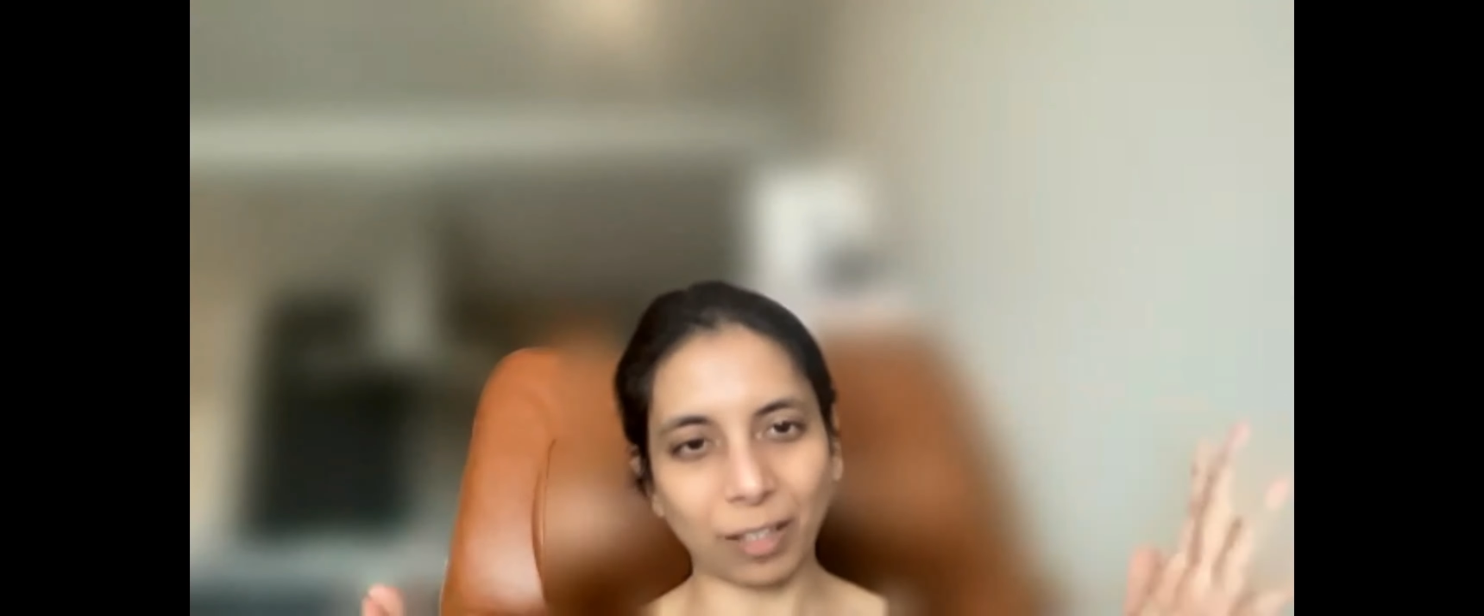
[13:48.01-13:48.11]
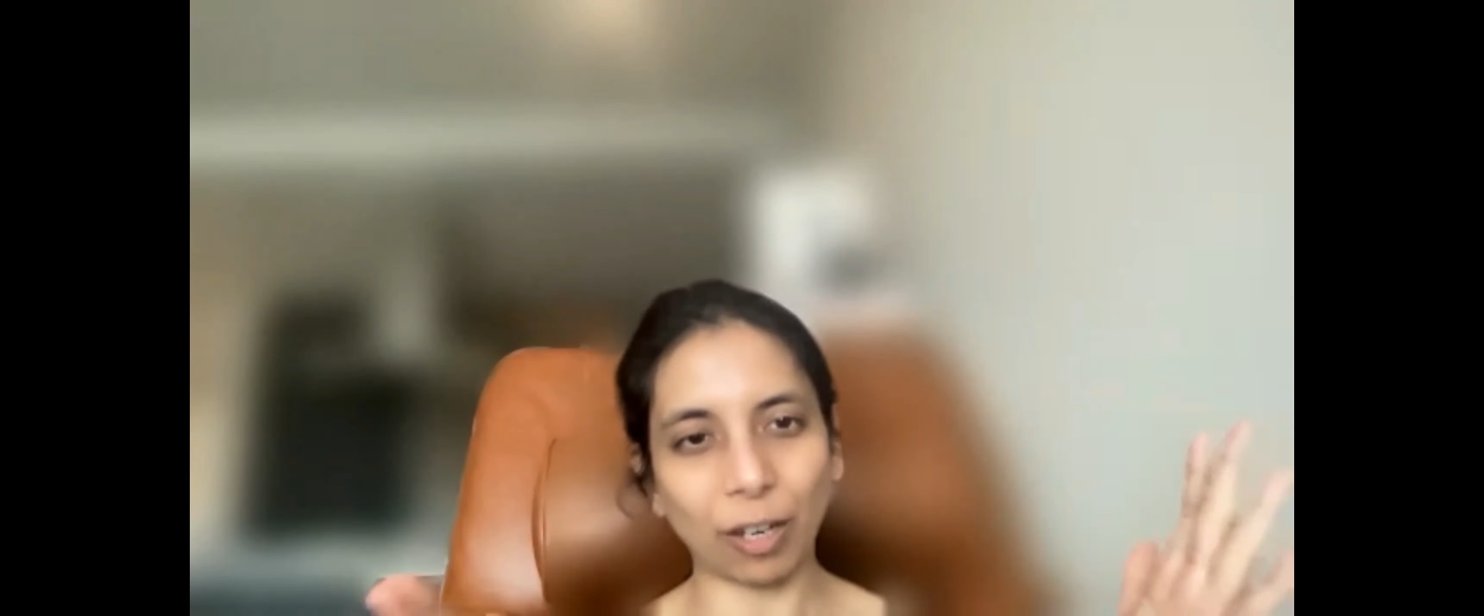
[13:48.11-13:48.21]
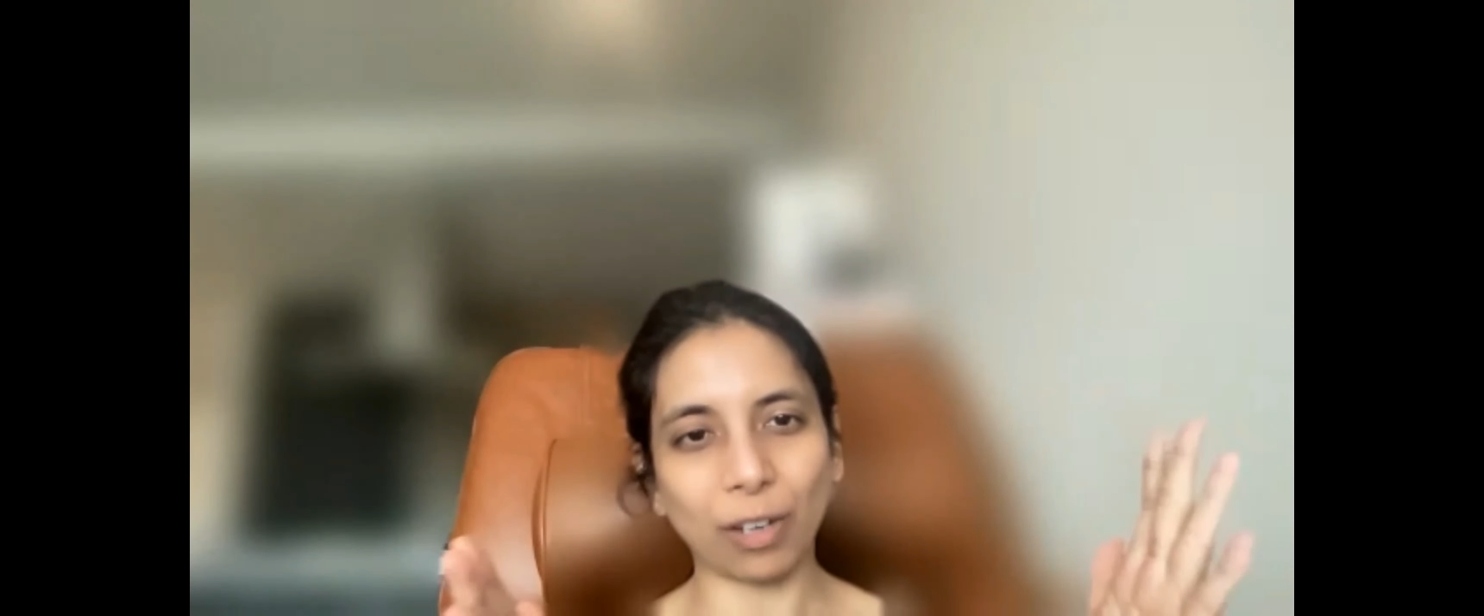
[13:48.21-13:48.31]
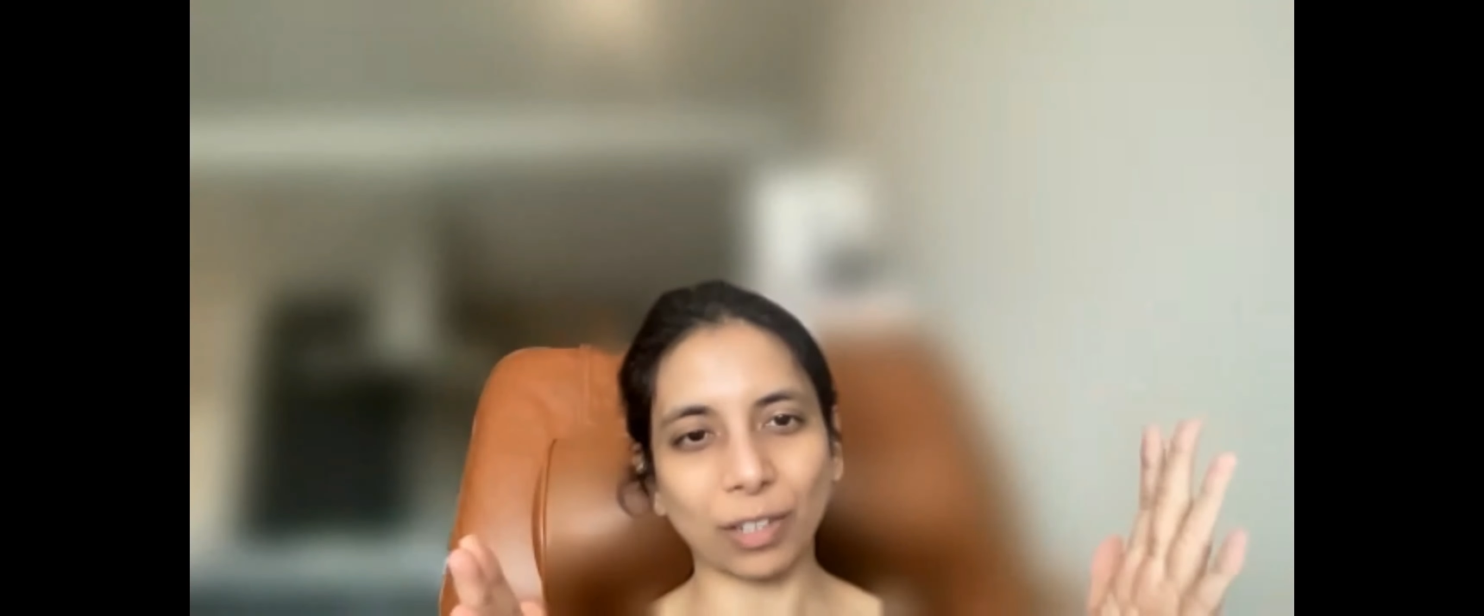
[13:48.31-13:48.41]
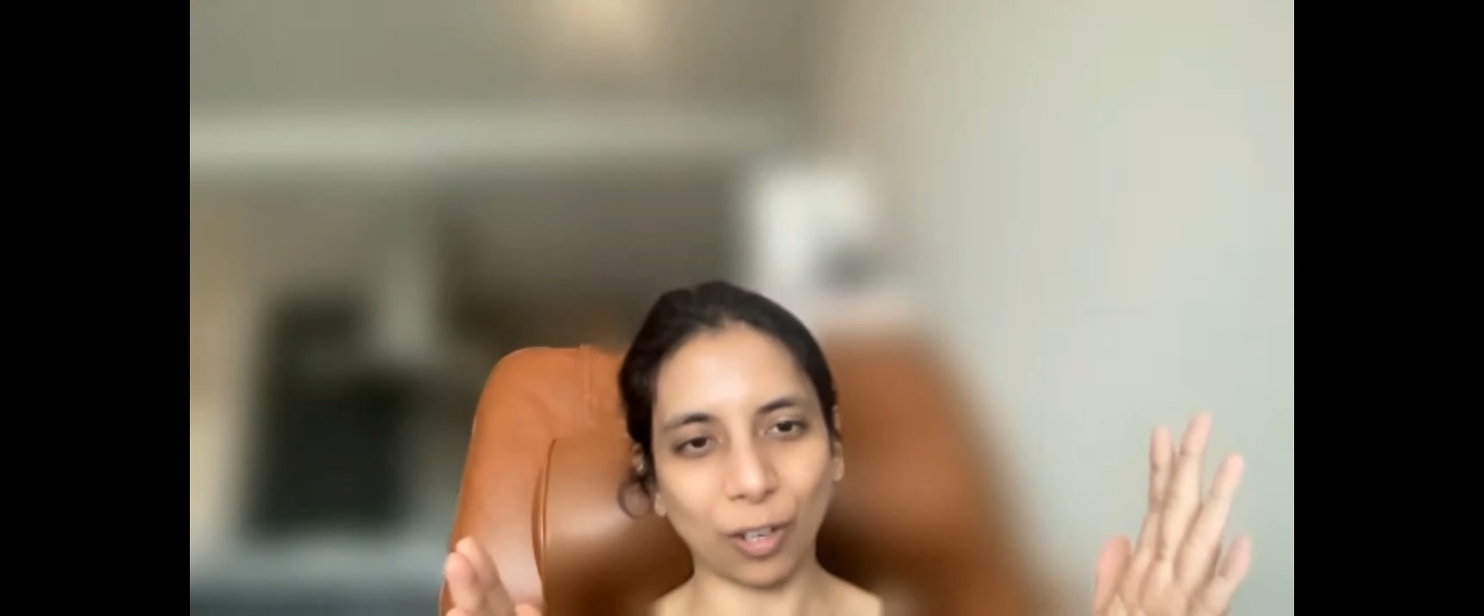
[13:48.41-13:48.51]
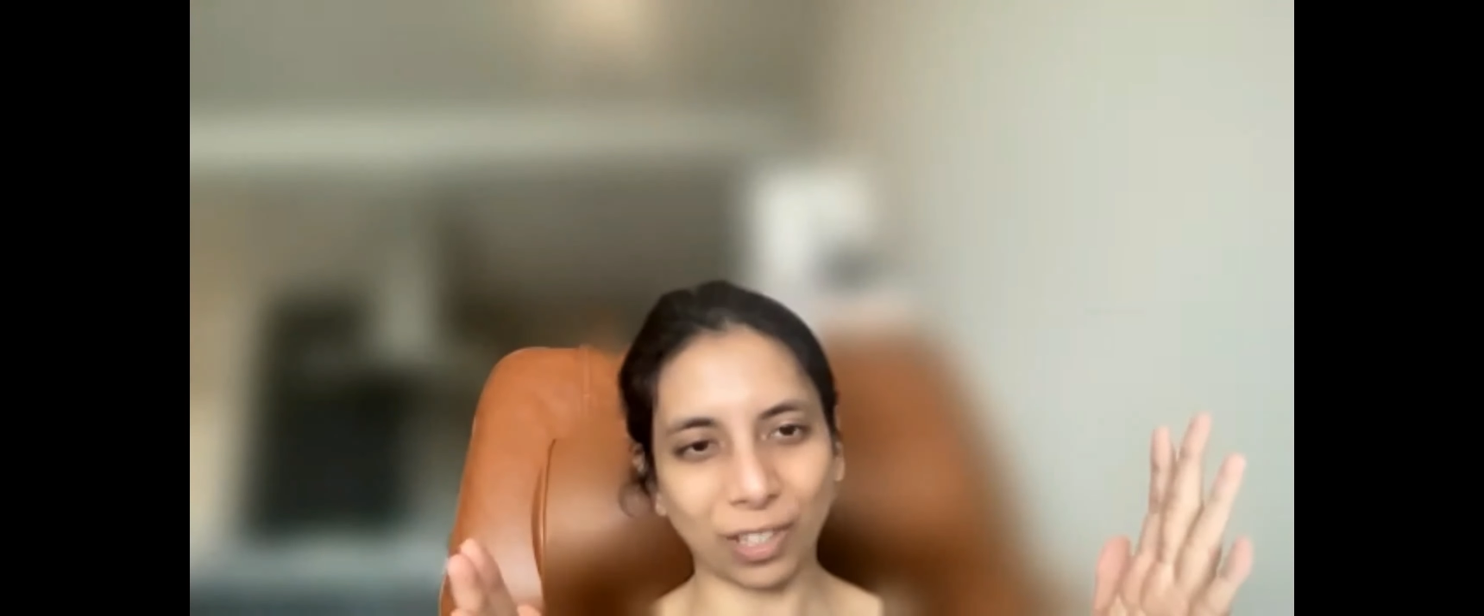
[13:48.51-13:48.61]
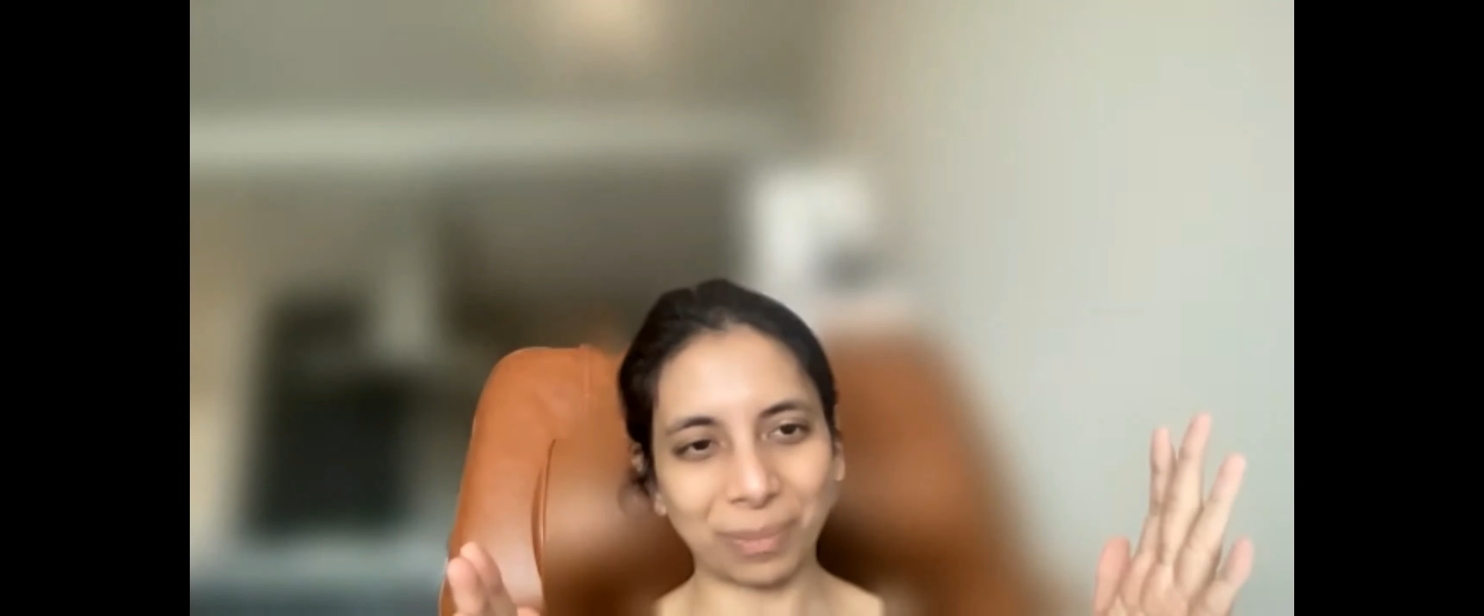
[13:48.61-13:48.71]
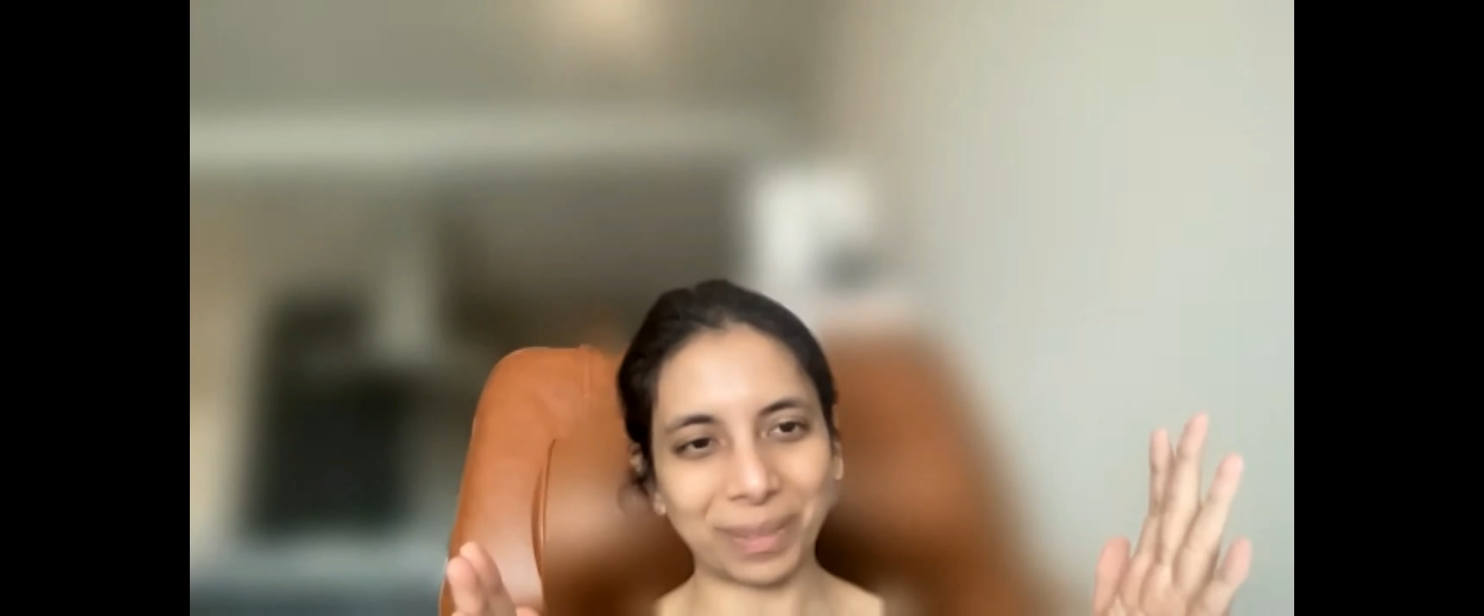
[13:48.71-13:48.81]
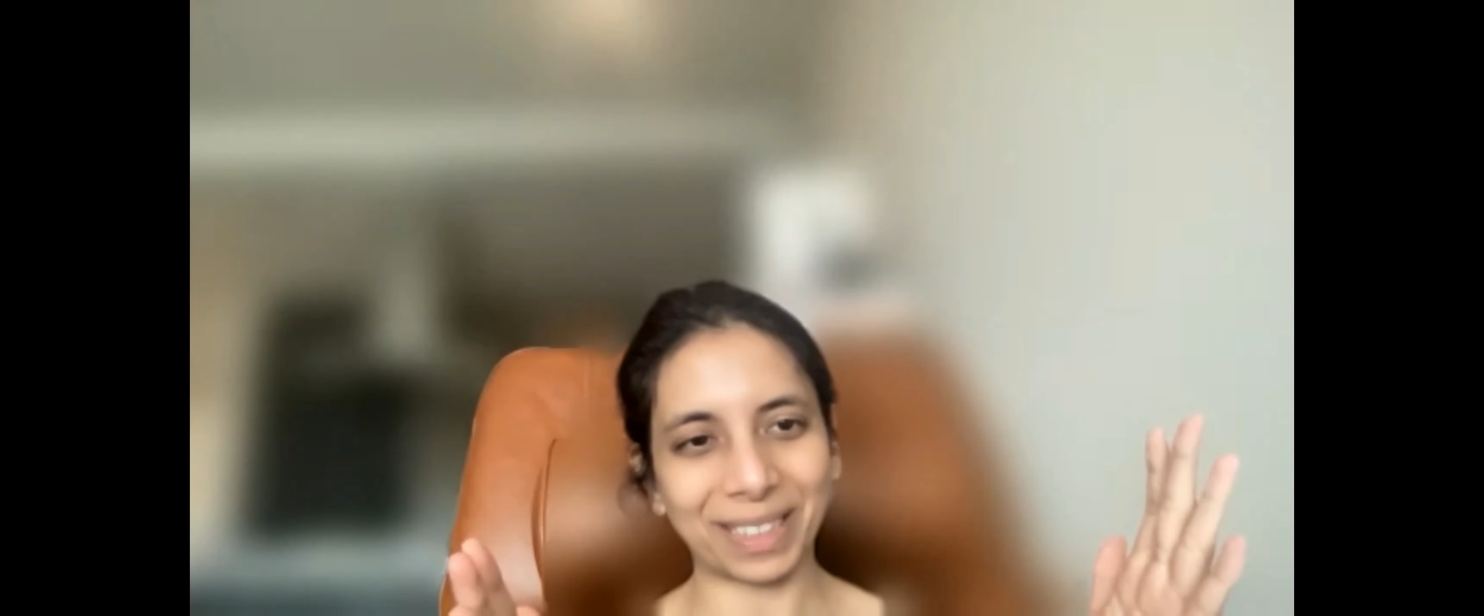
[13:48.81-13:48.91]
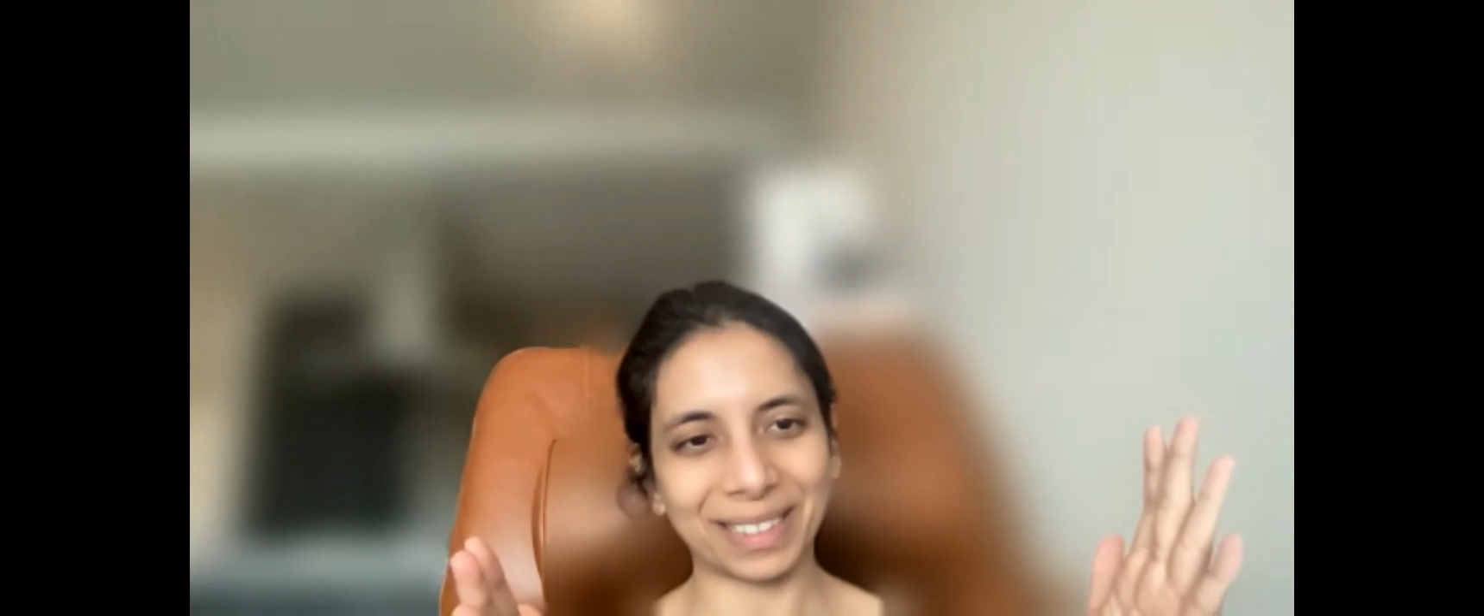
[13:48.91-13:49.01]
long
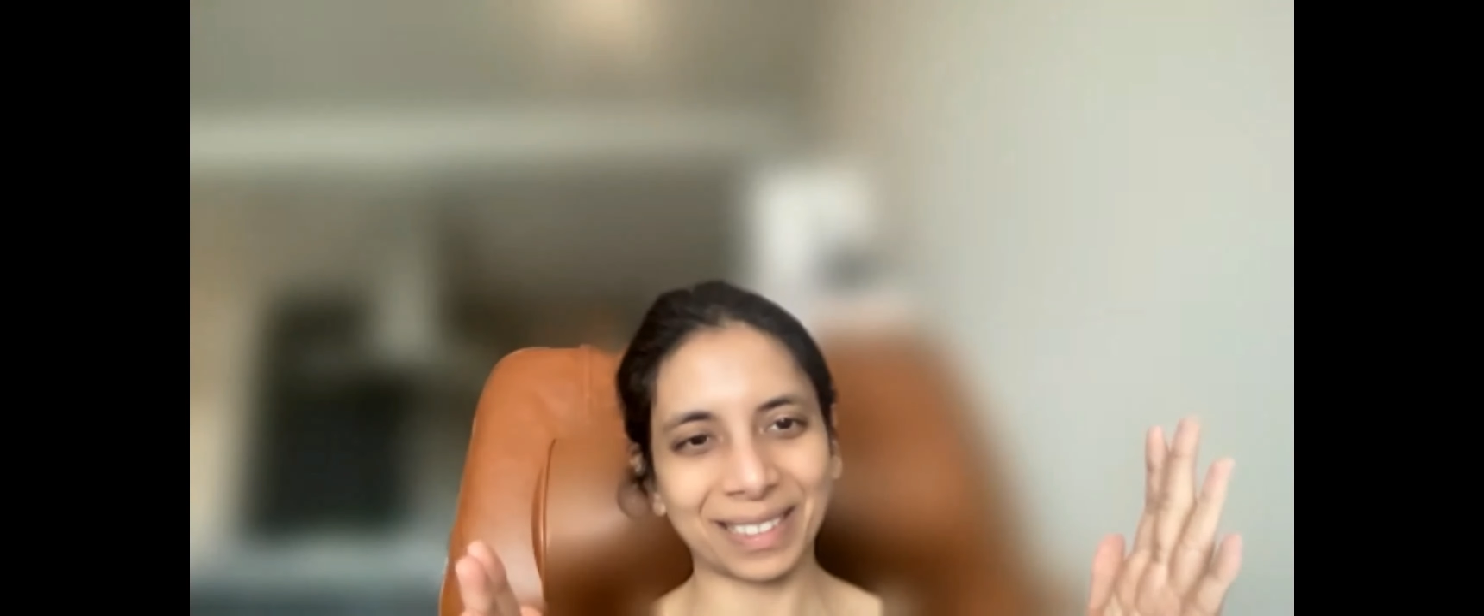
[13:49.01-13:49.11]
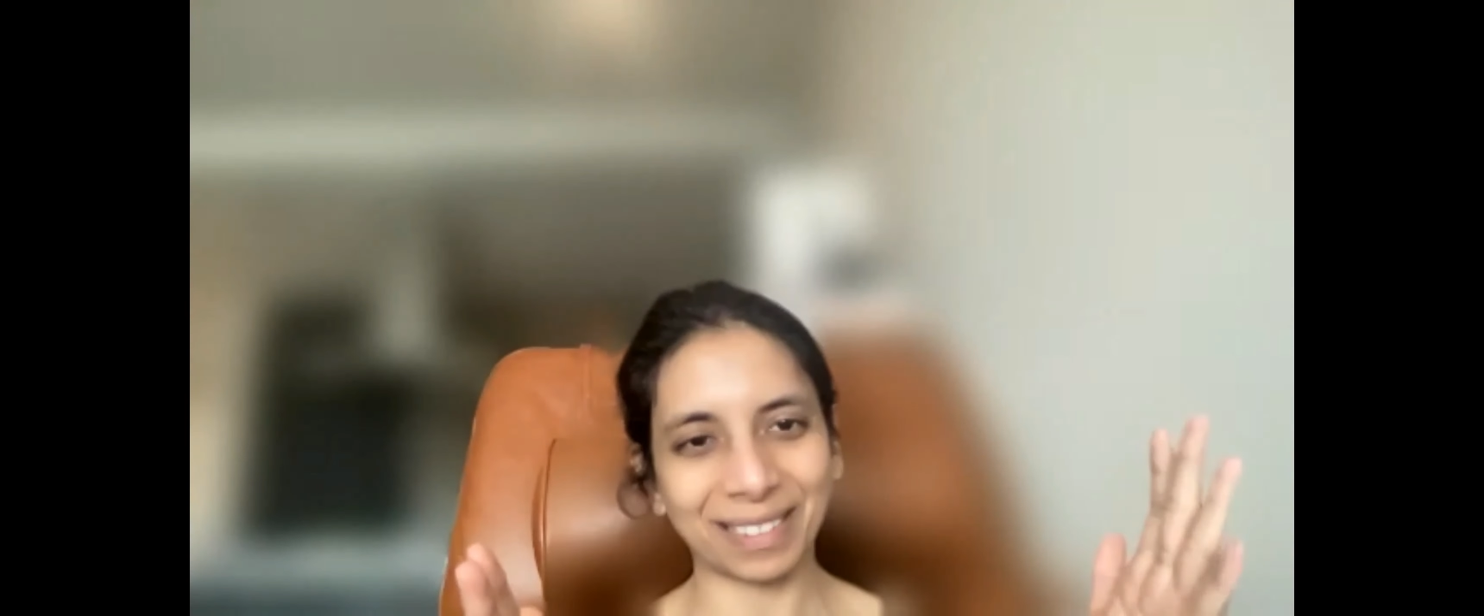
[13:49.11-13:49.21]
documents,